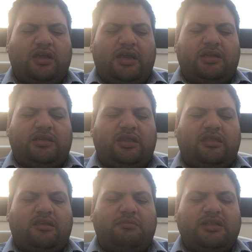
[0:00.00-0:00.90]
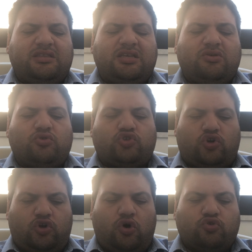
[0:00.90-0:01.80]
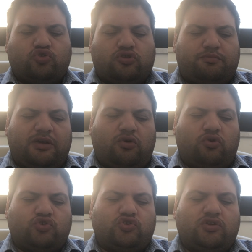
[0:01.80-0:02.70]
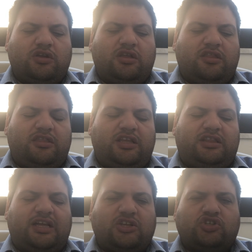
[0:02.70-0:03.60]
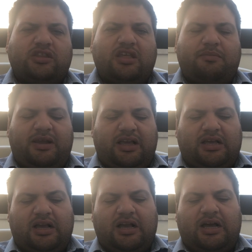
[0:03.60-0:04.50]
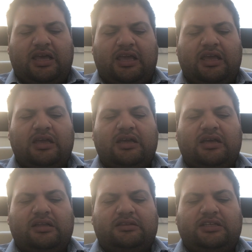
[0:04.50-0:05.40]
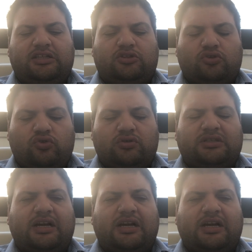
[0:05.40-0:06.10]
and the meeting was closed because the Dutch and the American guy did not